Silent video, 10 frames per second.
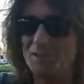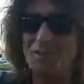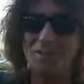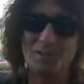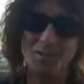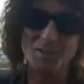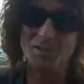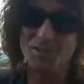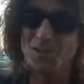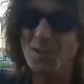There
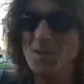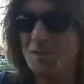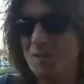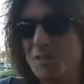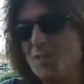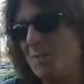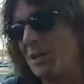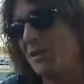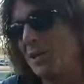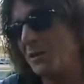isn't. It doesn't
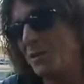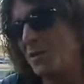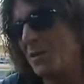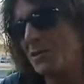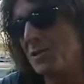matter how old you are,